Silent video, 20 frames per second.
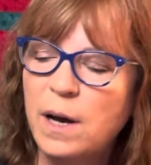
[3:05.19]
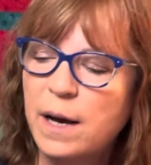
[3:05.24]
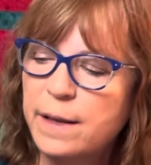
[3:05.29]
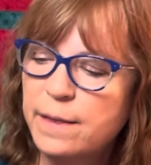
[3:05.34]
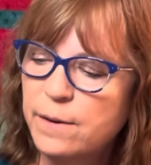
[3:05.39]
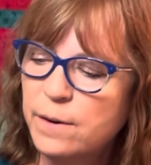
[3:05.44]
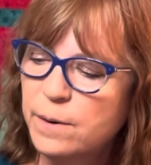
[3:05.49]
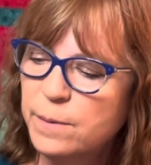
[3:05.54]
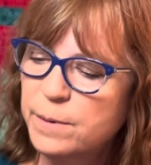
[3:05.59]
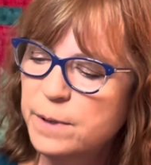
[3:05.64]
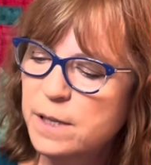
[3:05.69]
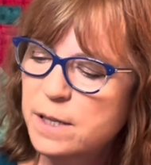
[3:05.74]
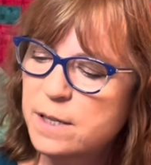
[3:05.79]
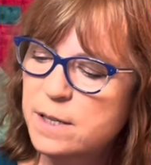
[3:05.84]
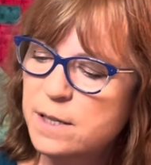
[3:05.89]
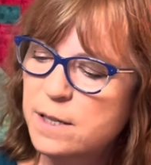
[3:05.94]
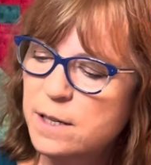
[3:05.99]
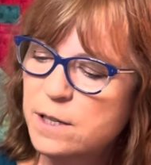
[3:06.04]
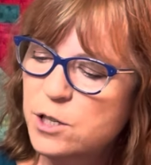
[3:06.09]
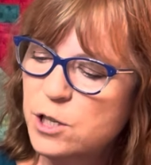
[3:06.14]
I thought with the
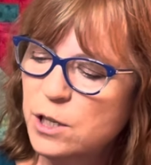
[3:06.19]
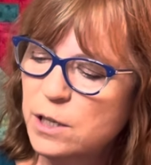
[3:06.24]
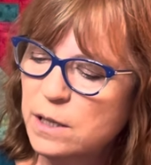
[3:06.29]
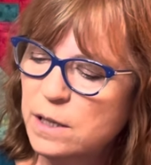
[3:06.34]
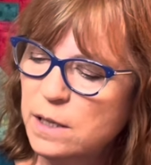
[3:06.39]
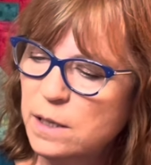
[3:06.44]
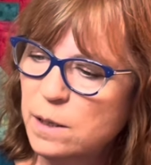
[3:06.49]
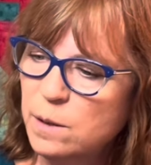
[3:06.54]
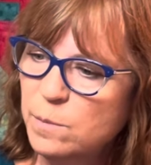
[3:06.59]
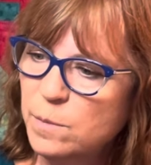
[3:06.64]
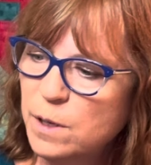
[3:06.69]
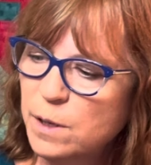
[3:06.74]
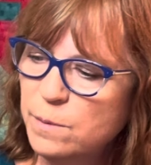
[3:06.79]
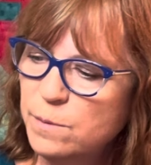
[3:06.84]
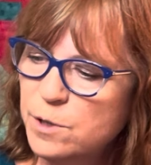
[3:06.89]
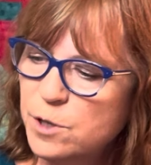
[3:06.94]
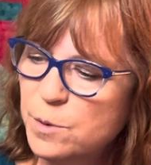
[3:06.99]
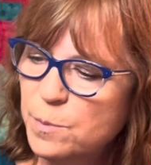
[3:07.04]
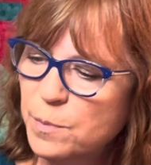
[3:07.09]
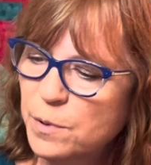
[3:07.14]
stitching theme, it
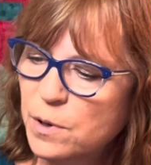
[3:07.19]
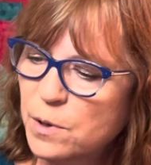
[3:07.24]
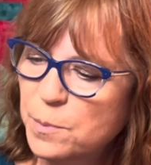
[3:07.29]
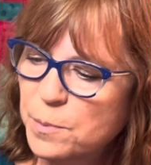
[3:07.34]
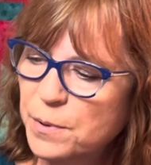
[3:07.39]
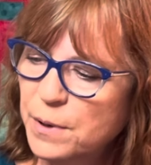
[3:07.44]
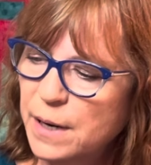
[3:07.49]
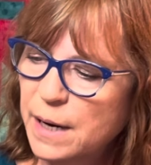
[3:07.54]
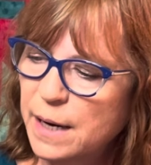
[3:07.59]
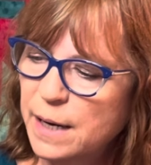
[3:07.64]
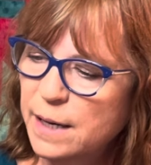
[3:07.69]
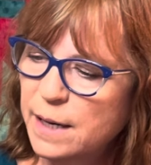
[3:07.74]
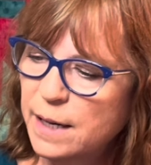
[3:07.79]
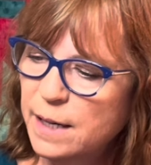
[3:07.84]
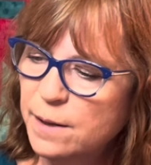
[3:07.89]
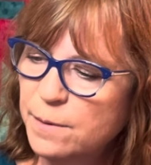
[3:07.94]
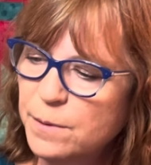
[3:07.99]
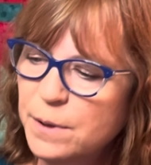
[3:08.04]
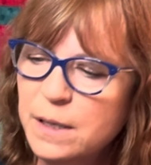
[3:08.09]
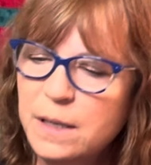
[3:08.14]
was appropriate and
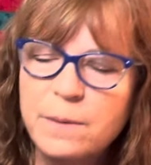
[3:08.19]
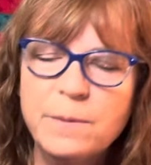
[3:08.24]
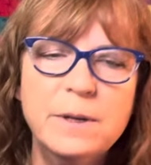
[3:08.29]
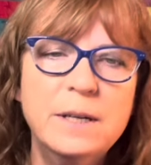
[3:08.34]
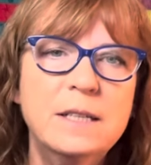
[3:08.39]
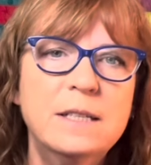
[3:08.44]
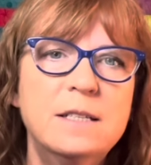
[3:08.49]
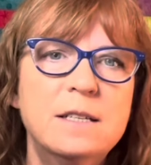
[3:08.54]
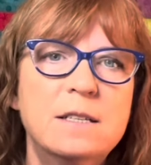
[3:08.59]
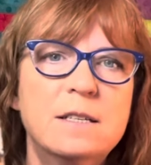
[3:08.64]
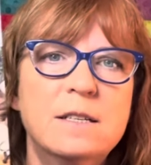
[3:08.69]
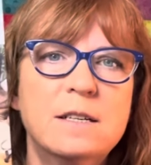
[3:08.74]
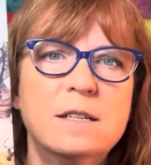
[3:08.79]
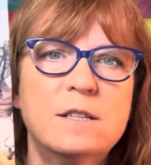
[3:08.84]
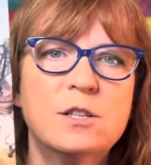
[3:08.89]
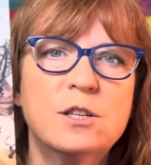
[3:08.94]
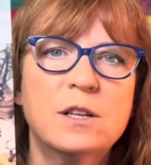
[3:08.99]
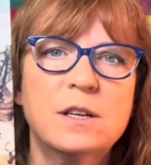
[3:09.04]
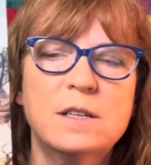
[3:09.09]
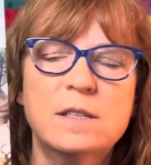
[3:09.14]
I really wanted to
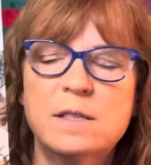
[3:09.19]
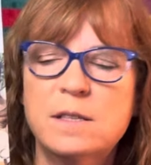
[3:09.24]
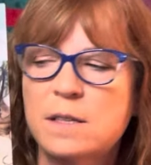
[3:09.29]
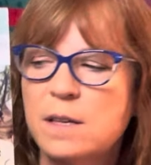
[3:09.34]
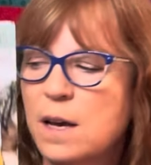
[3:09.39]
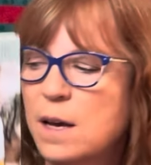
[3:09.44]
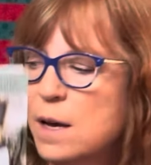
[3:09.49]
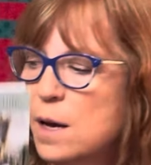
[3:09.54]
stitch this,